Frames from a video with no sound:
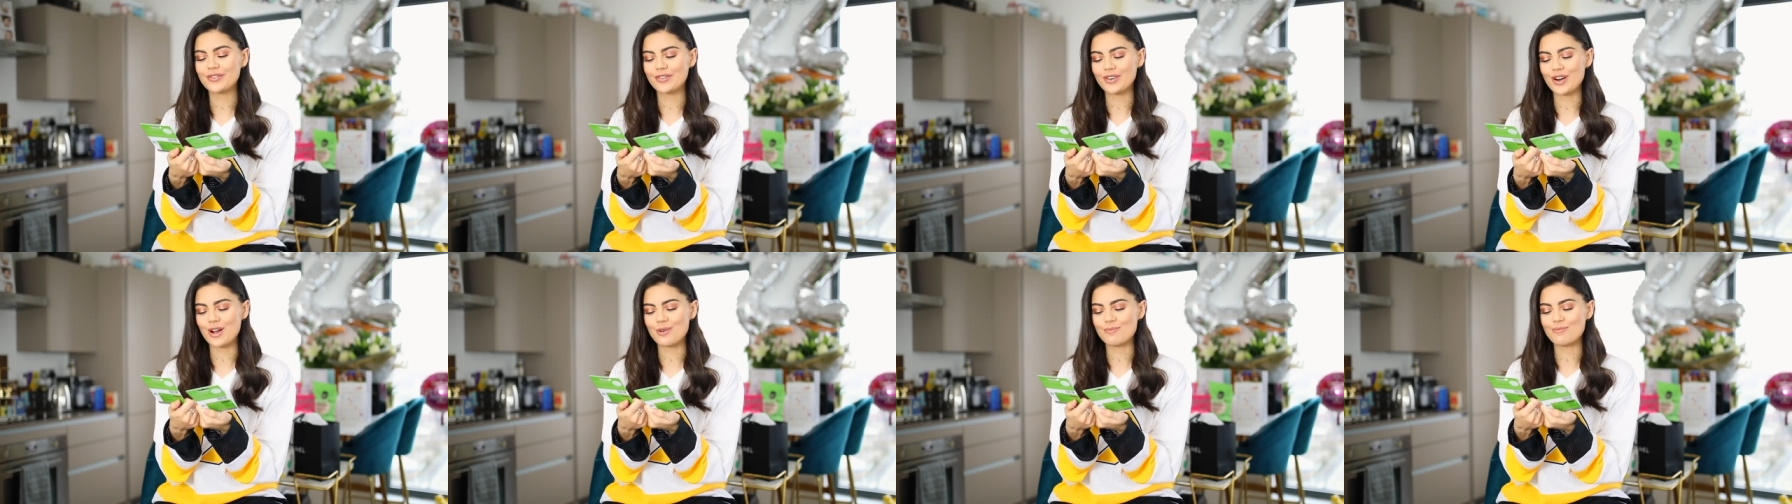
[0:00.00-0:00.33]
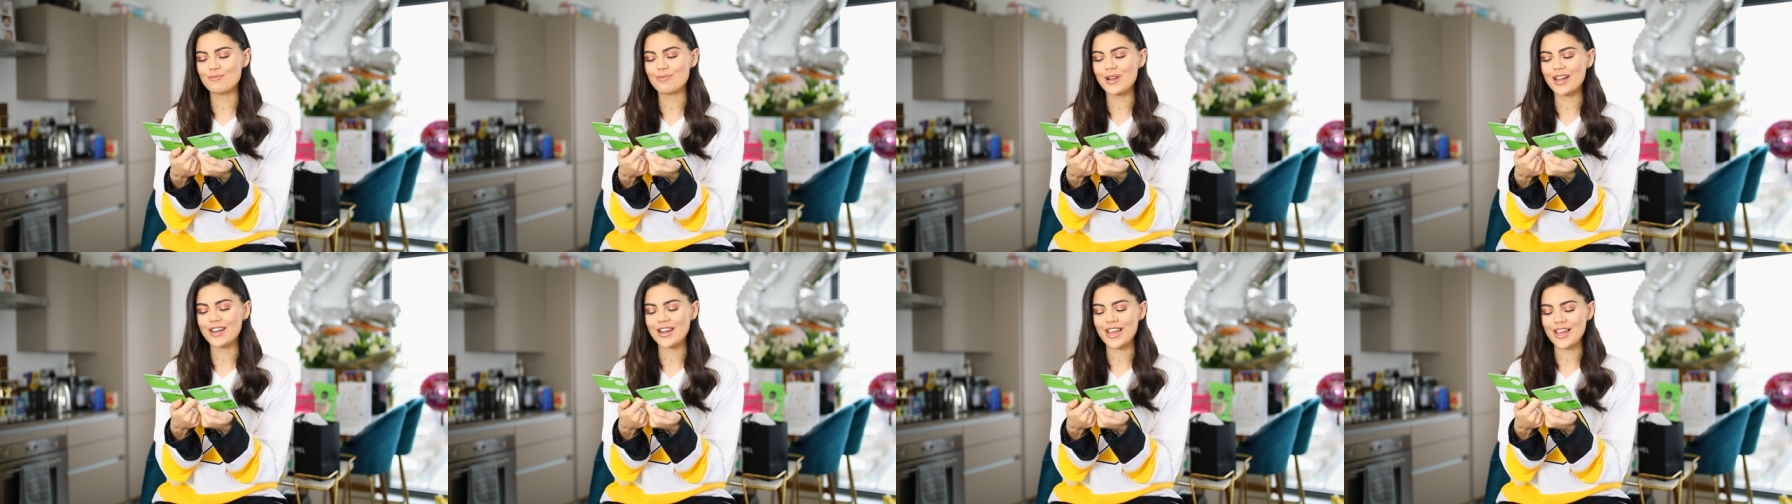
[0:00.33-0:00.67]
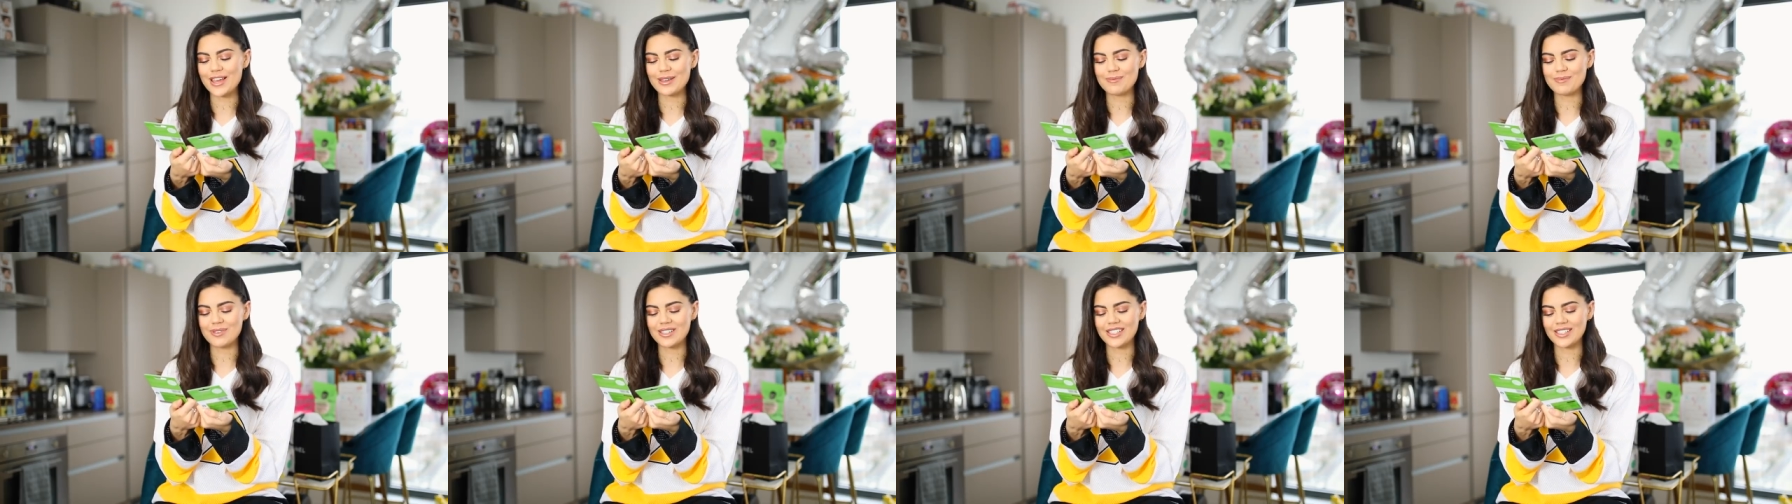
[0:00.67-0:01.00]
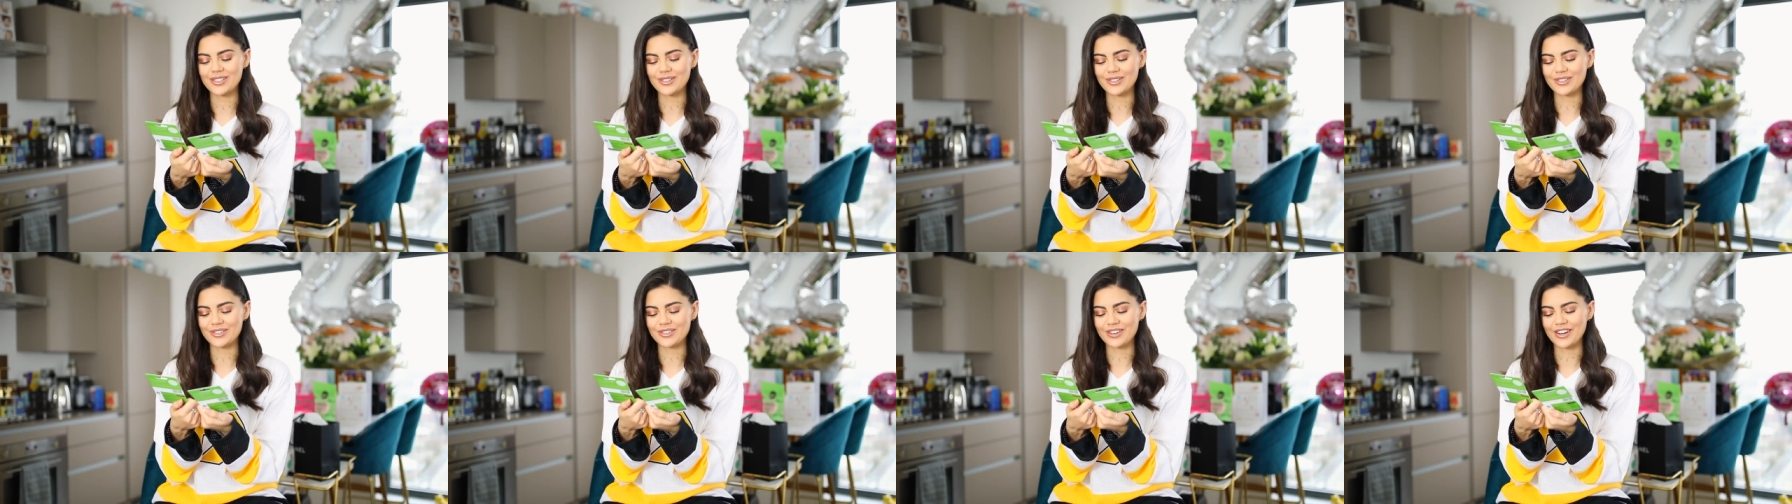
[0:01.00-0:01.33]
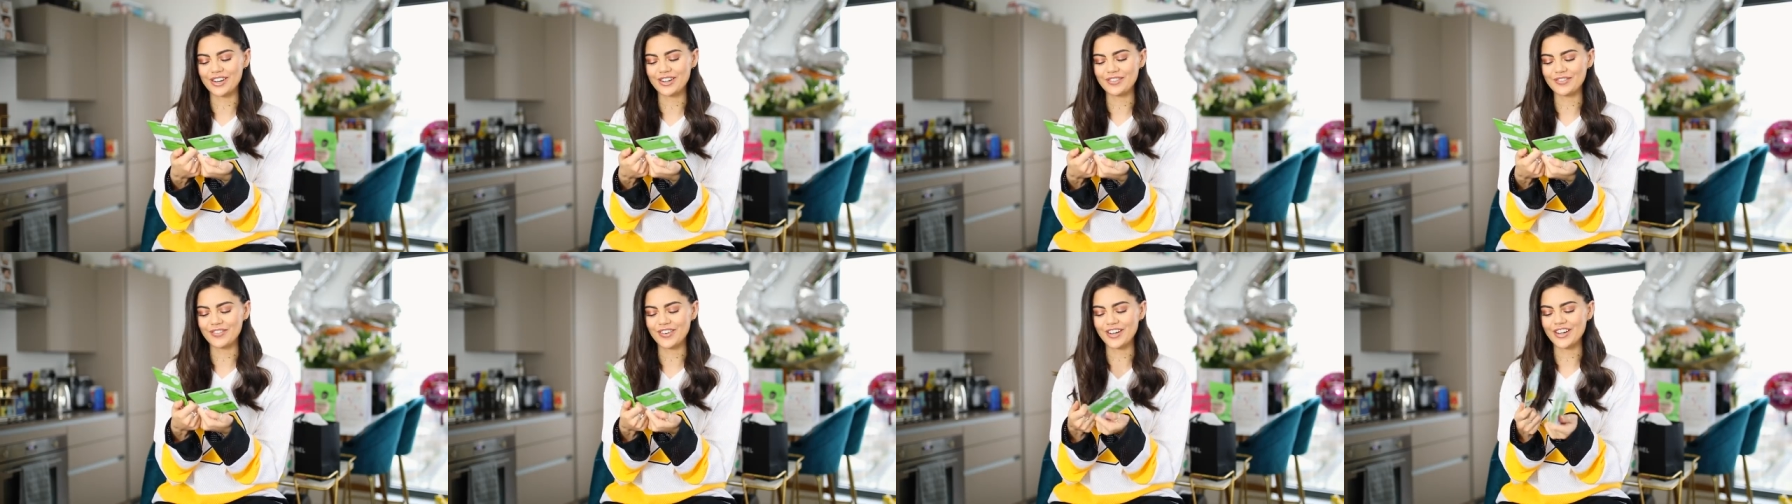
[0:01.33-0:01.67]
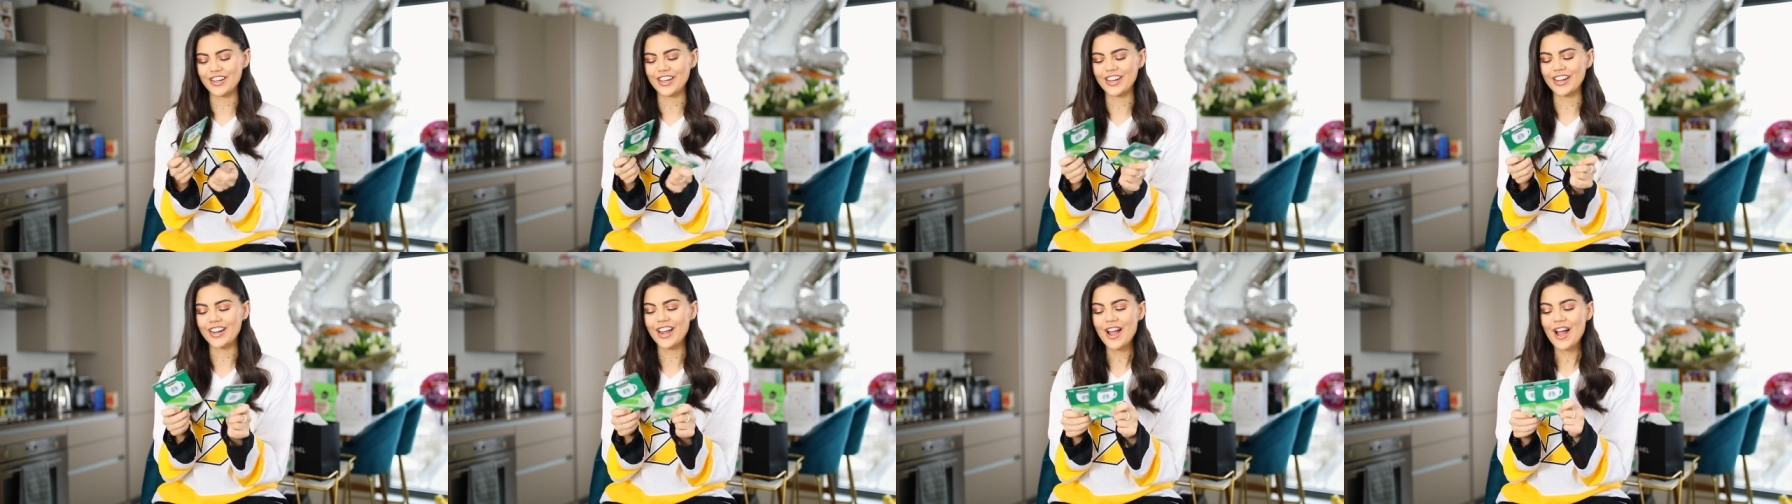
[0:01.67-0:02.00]
from my neighbours. This was really
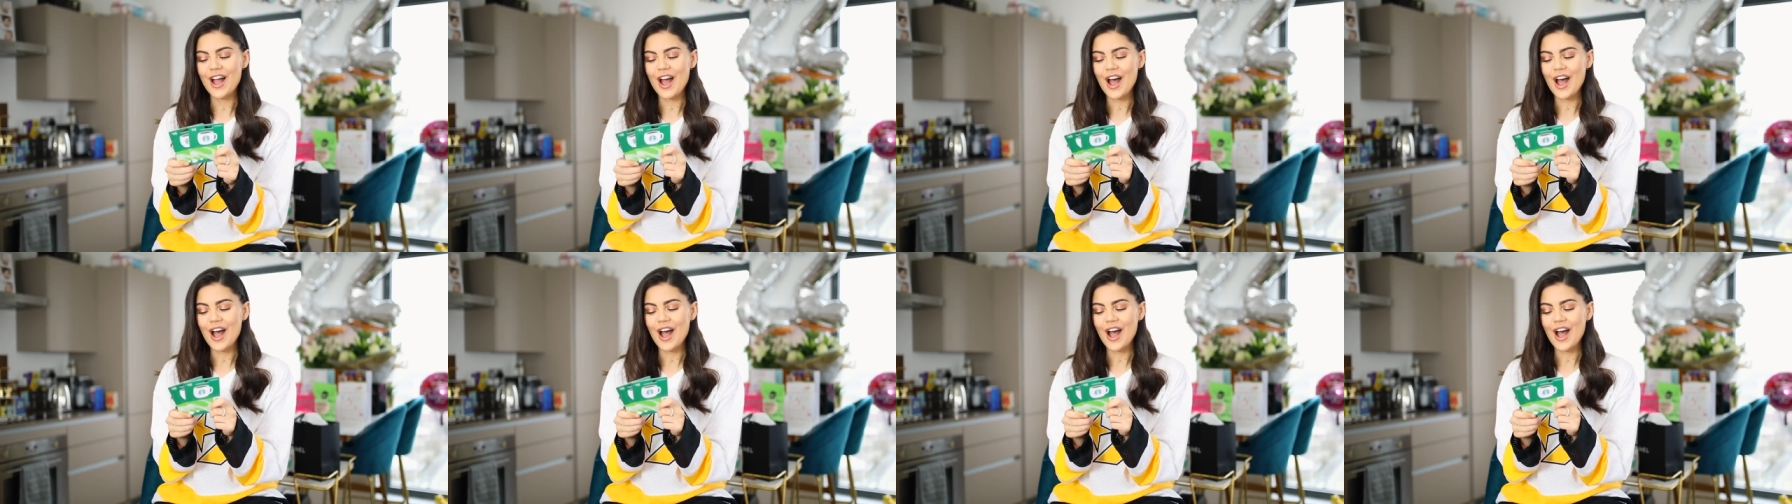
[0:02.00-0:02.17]
funny.